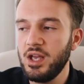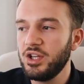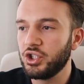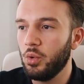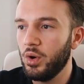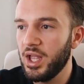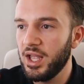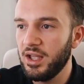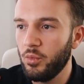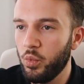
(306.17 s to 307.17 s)
So
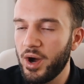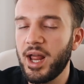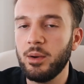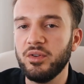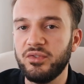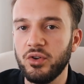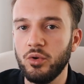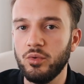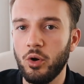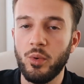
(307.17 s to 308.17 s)
what I would
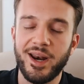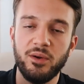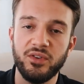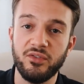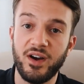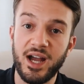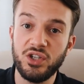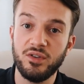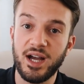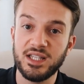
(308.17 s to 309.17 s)
do, or what I would advise
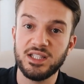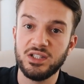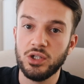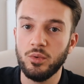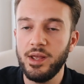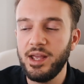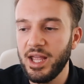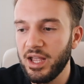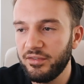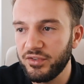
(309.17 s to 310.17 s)
you guys to do
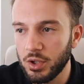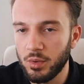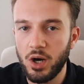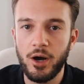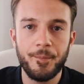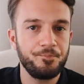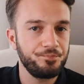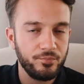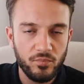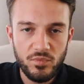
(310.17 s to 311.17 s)
if you are
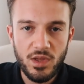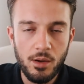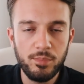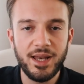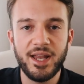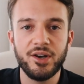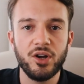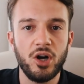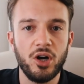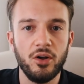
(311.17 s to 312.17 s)
planning
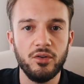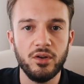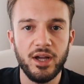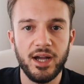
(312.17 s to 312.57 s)
on